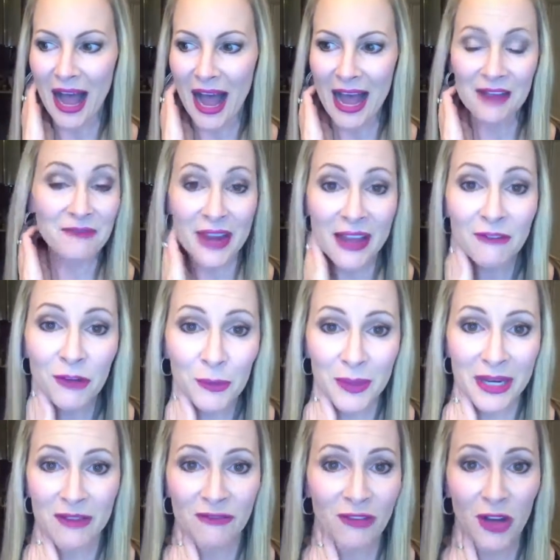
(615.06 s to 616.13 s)
I've never
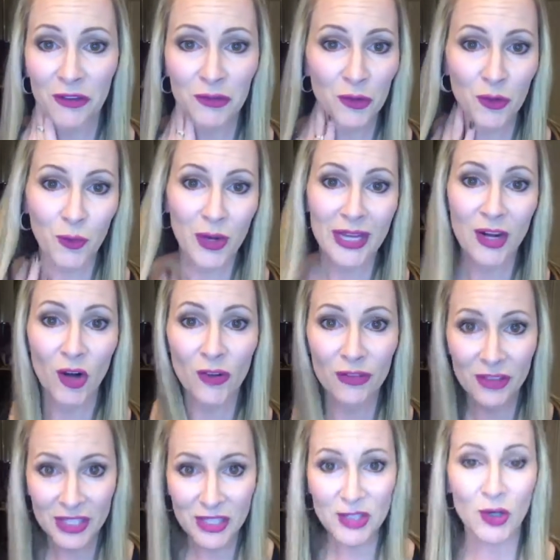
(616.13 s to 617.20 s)
been involved with one
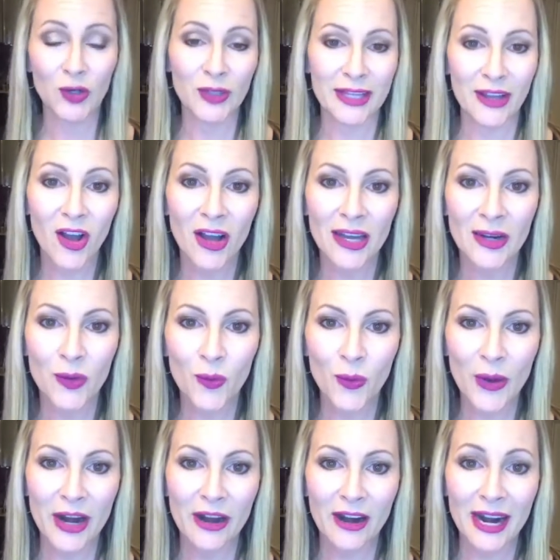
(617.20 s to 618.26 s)
this early on
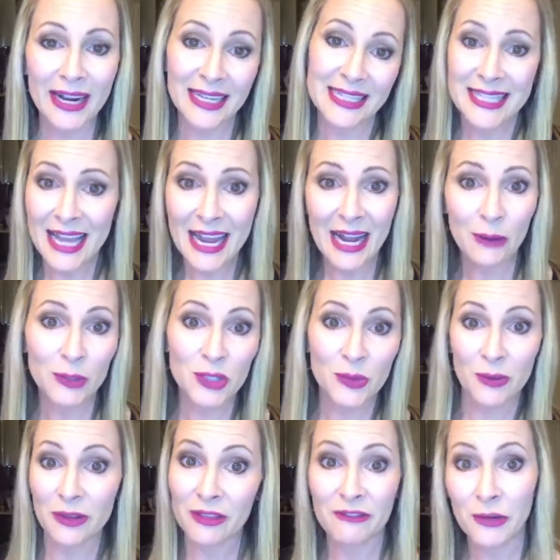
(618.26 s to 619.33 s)
where I could say I was
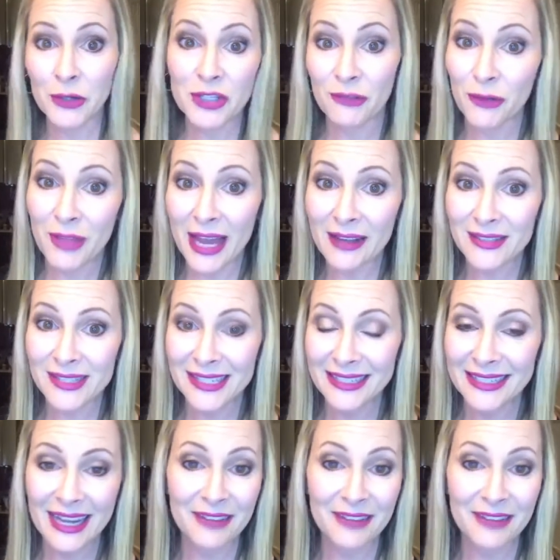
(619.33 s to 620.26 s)
one of the first few thousand.